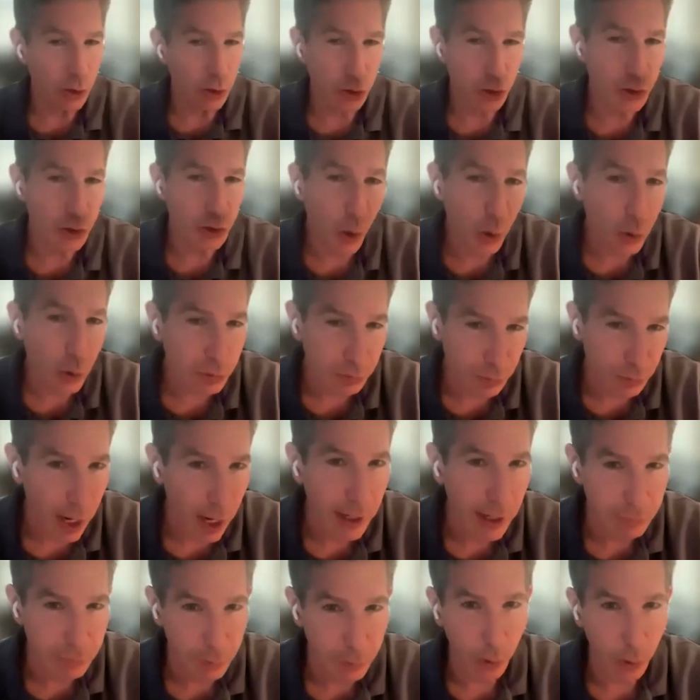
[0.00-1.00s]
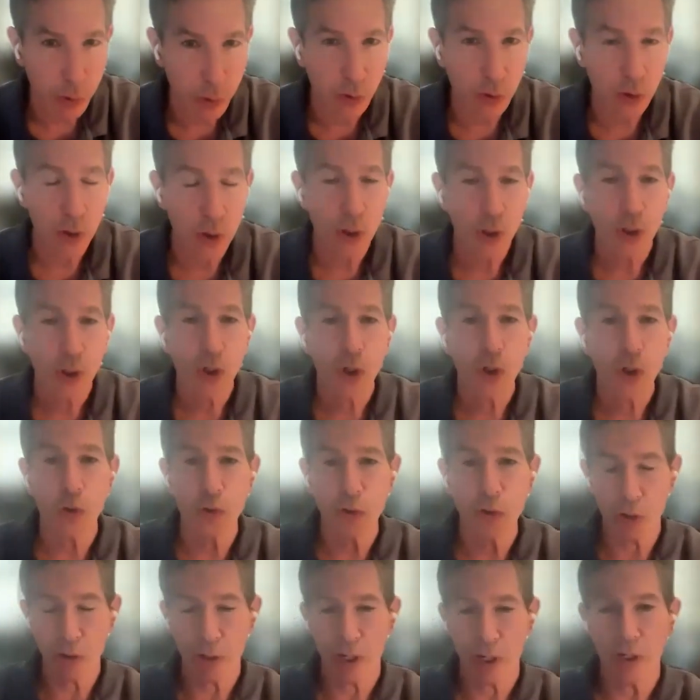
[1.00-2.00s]
You don't find folks
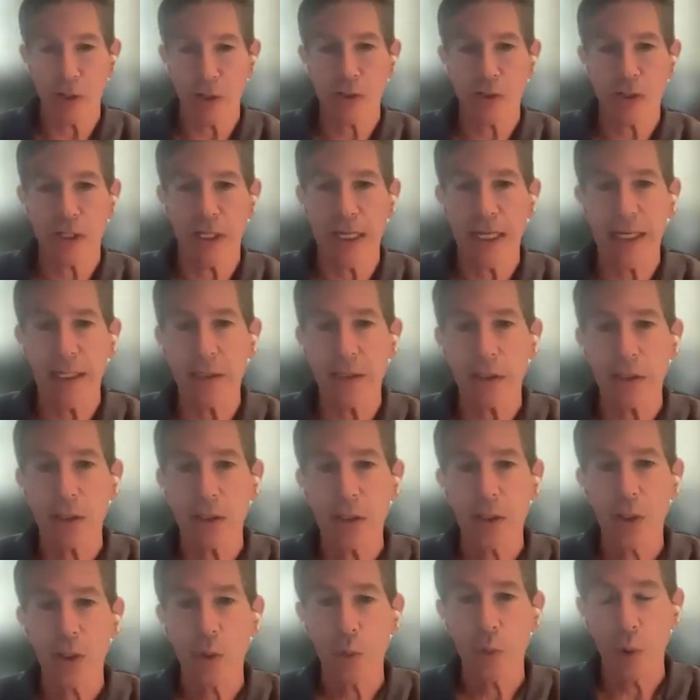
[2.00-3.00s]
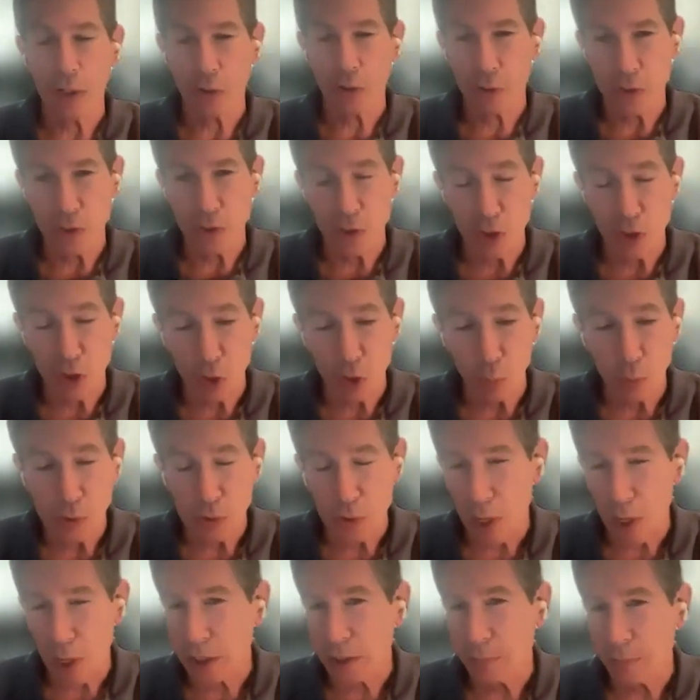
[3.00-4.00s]
who don't understand what Christensen
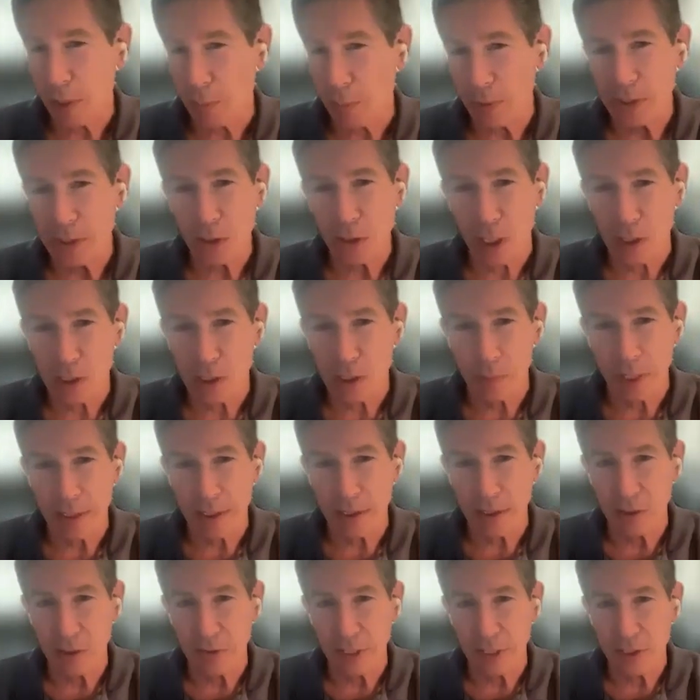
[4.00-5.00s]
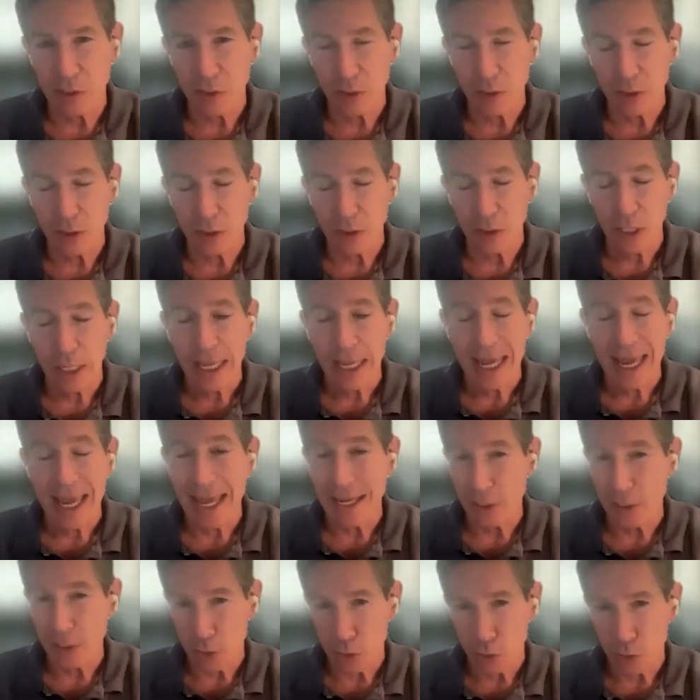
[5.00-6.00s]
was talking about when he talks about innovation
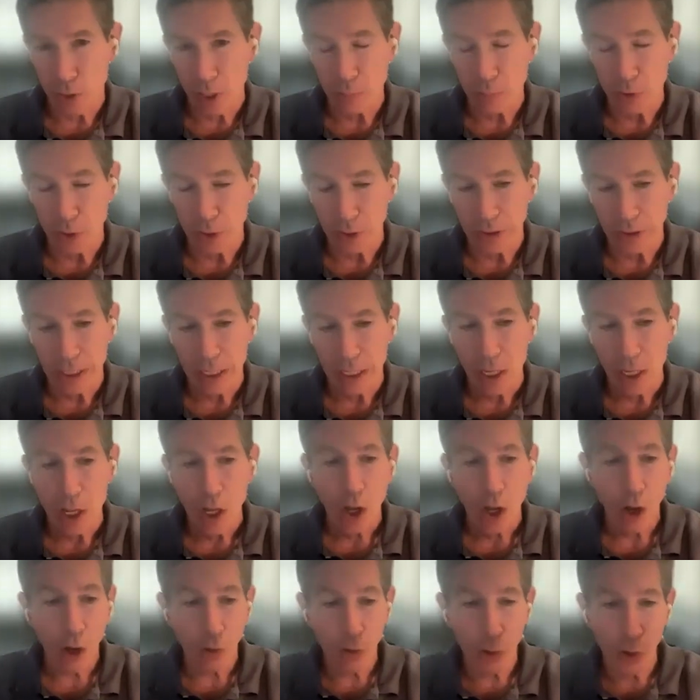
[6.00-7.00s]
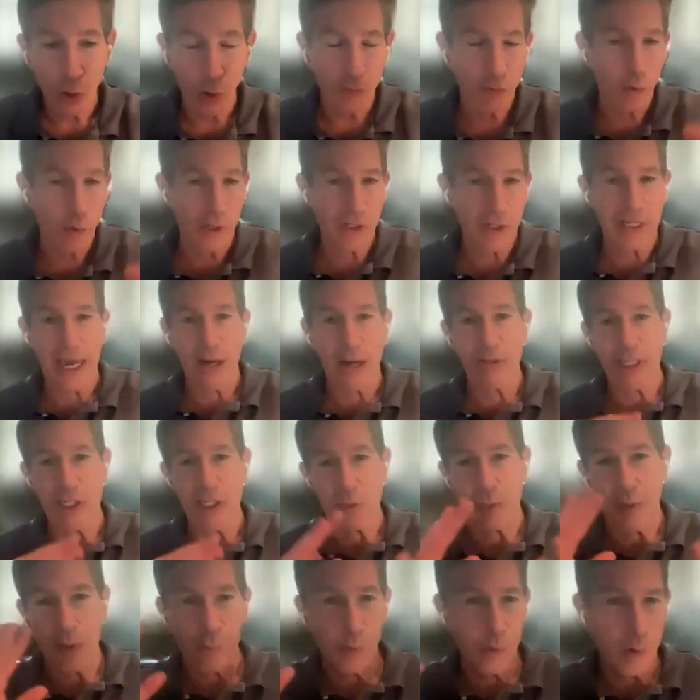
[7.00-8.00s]
and disruption. Although, of course,
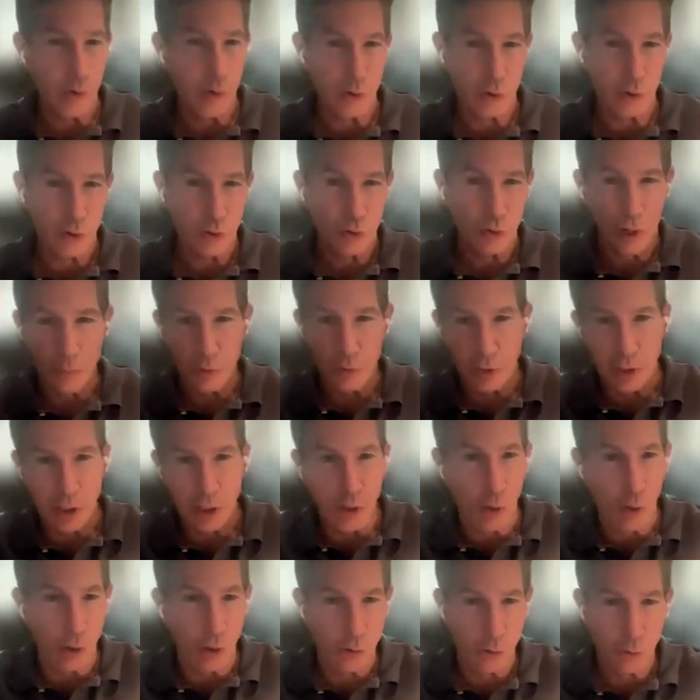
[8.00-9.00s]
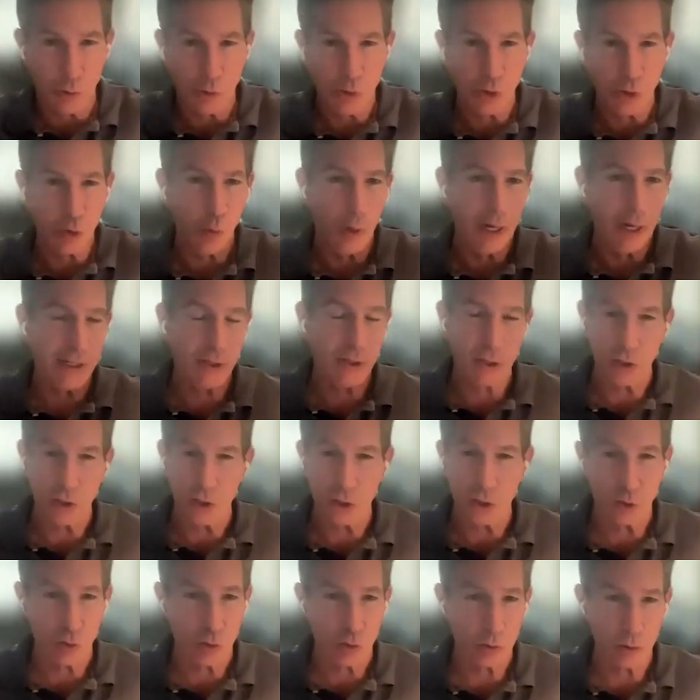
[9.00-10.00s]
nowadays people use disruption in all sorts of ways
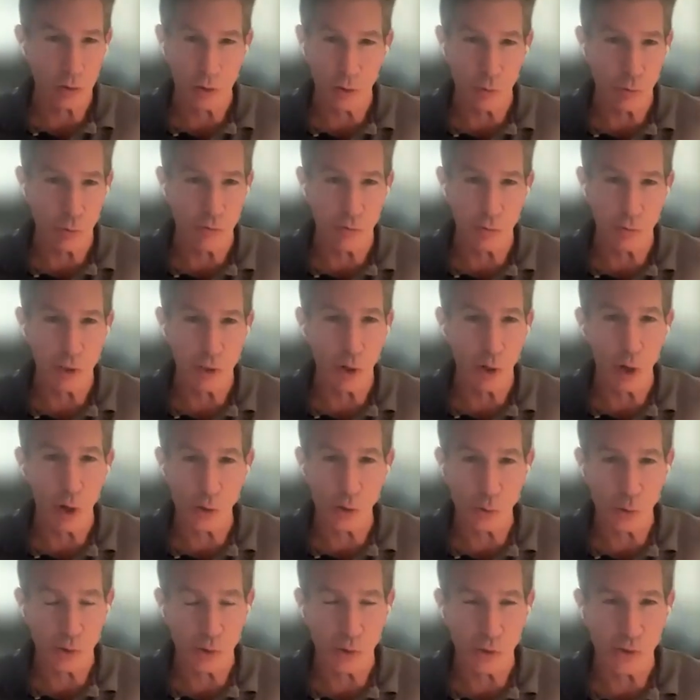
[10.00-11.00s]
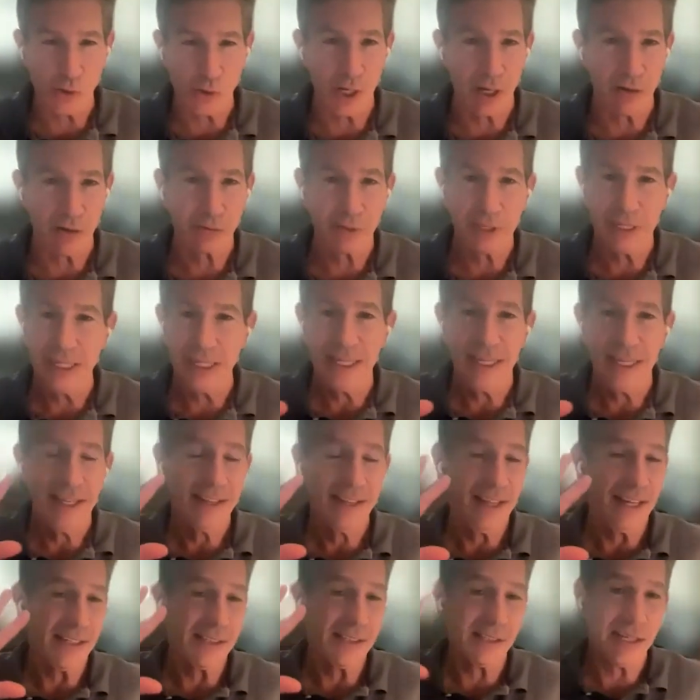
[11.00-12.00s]
to refer to all sorts of stuff
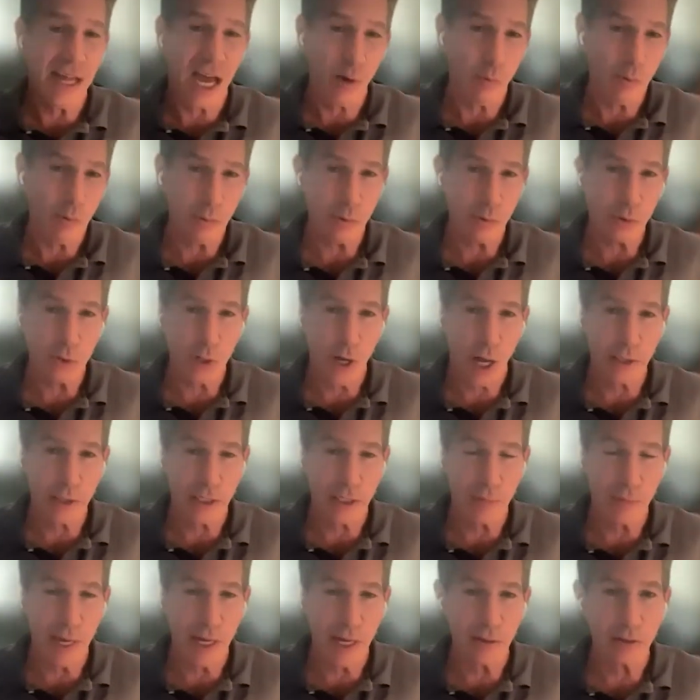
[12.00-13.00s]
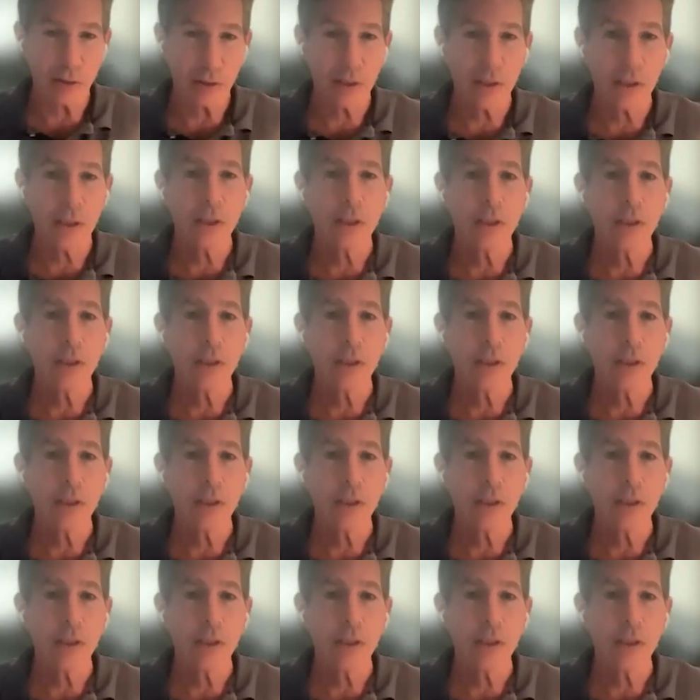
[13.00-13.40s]
that is not what he was talking about.